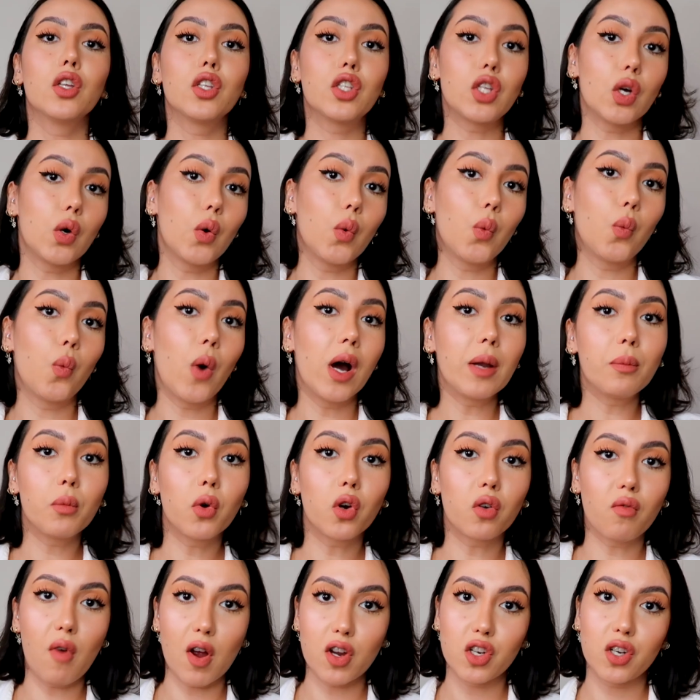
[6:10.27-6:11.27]
So one
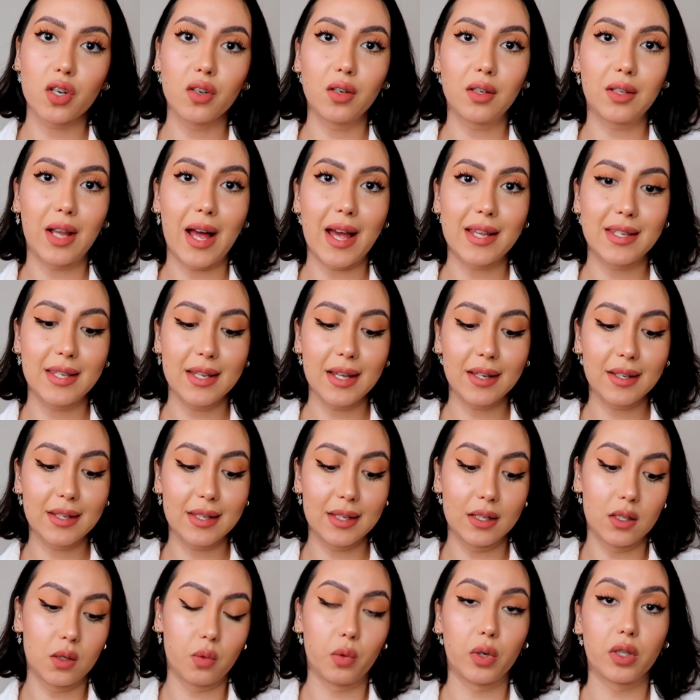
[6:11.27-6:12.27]
more Russian classic,
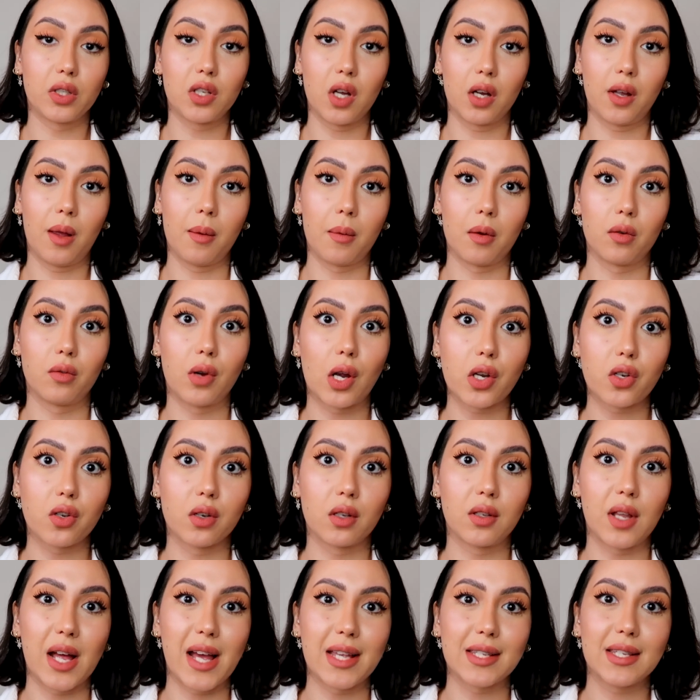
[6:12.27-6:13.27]
since we're talking about
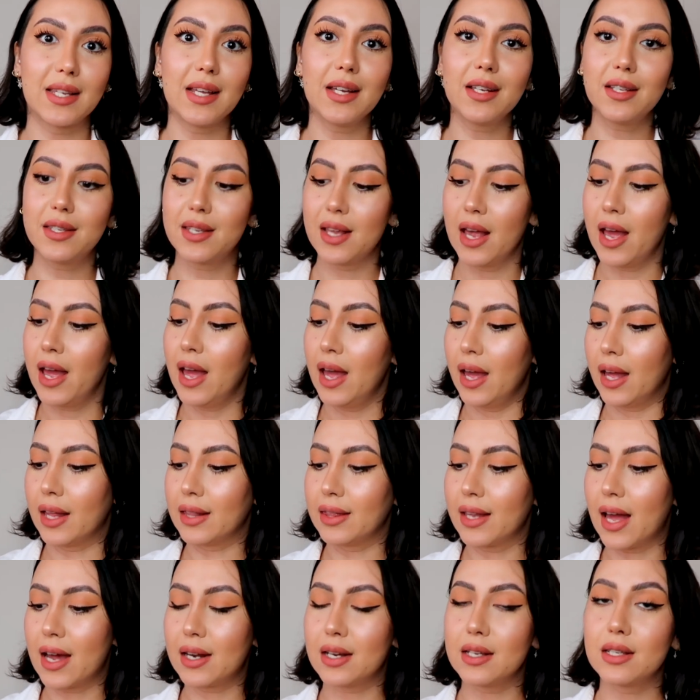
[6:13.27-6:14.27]
Russian classics,
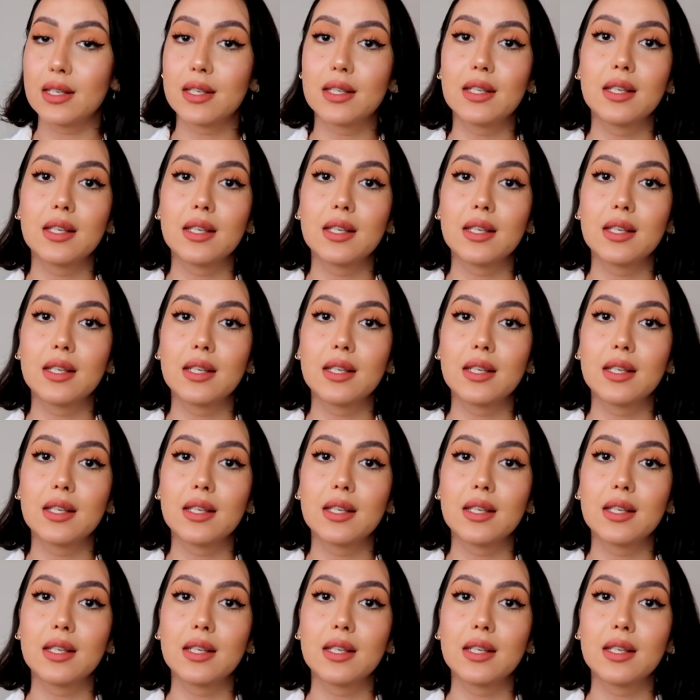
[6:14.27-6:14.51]
and that is